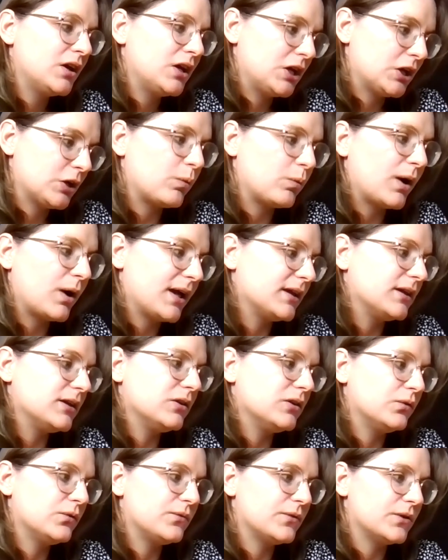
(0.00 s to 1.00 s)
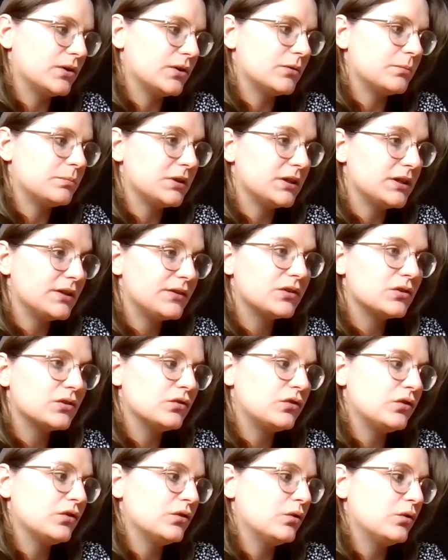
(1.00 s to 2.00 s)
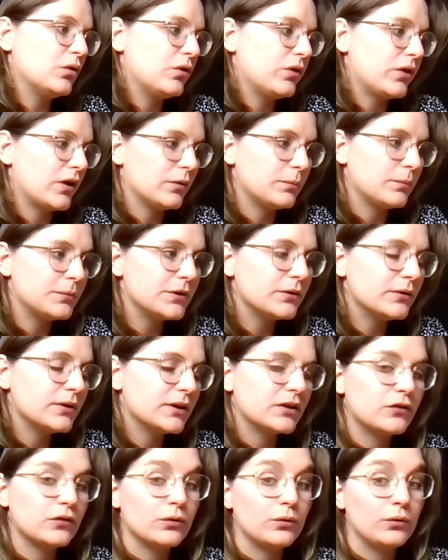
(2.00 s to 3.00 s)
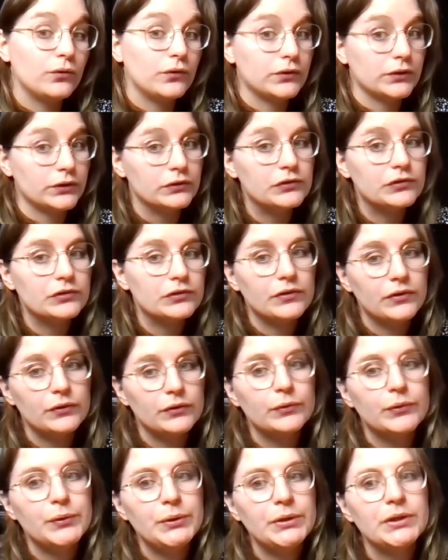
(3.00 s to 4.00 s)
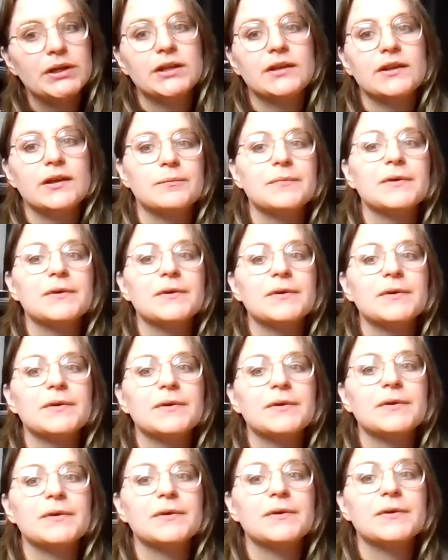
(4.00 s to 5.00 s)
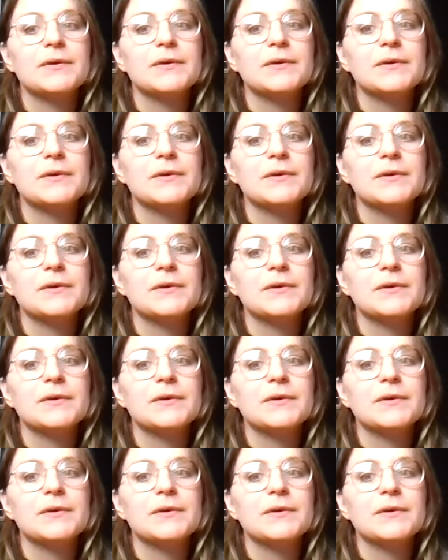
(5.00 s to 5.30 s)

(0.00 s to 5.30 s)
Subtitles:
quite a useful political tool, therapeutic tool, social tool, it then became like a